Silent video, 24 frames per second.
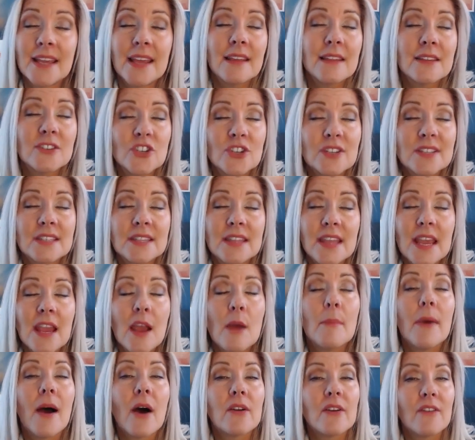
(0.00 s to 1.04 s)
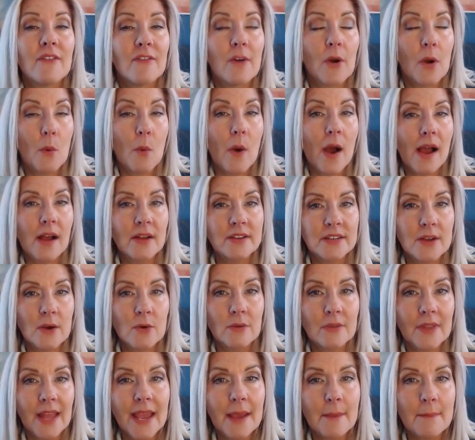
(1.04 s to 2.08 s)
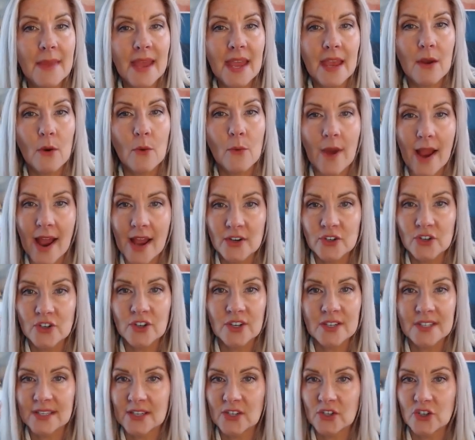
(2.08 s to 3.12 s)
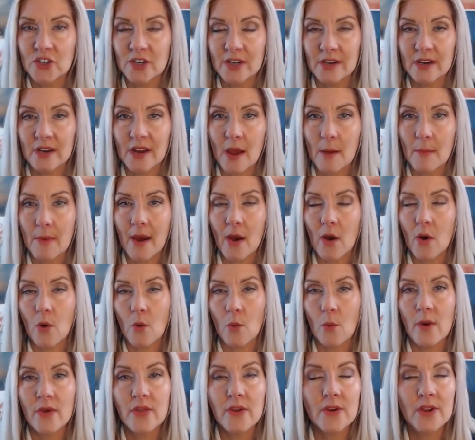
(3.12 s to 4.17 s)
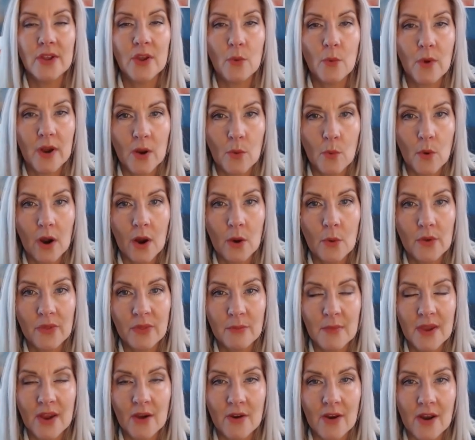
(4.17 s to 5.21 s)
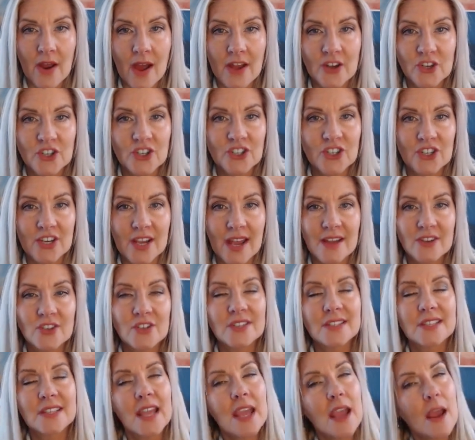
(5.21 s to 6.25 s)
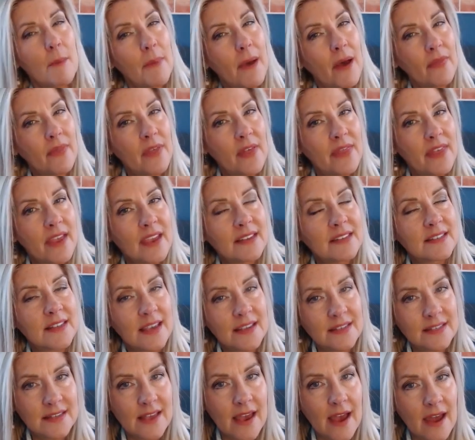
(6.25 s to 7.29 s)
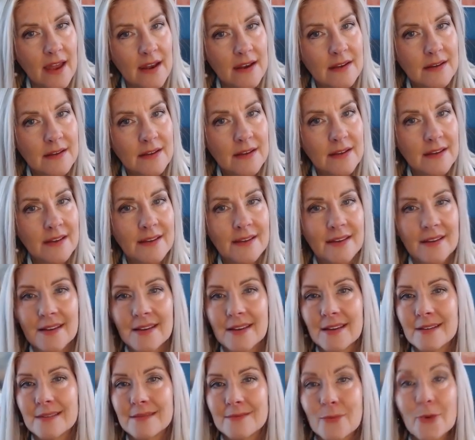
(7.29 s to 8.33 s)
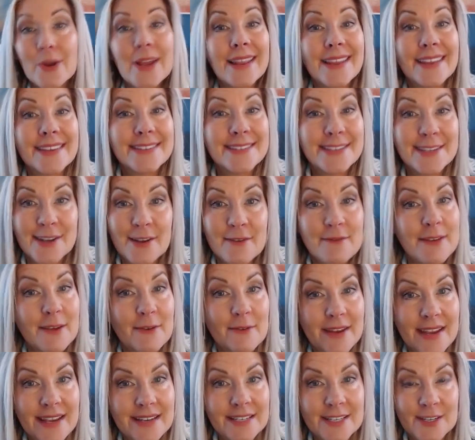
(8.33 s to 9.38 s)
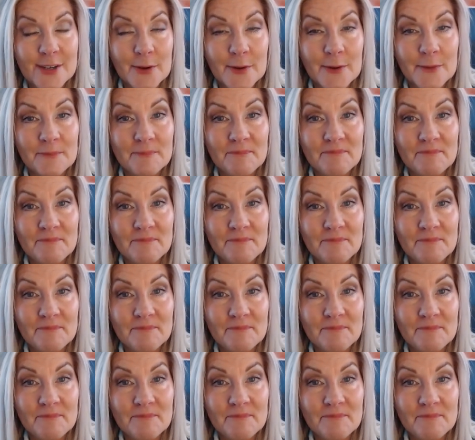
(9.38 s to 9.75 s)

just think about it for a while. Don't like make a rash decision about whether you want to work with me or not just yet. Just think about the things I said, re-listen if you need to,